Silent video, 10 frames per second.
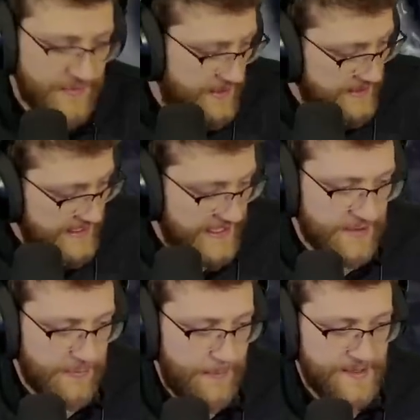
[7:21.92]
it, getting
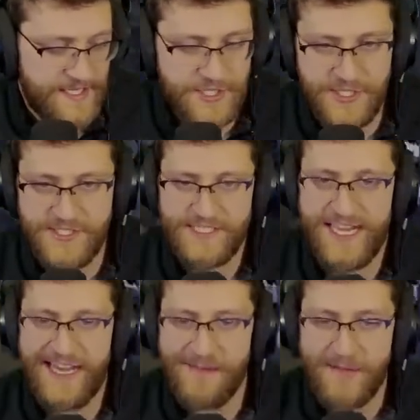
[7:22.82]
the repetitions,
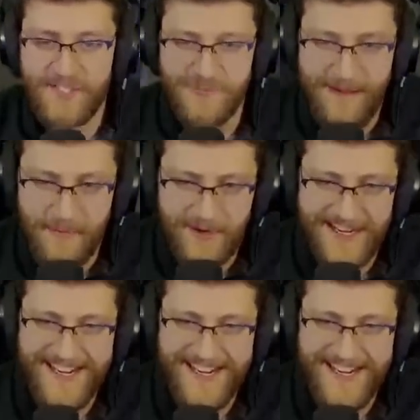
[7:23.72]
getting the muscle memory.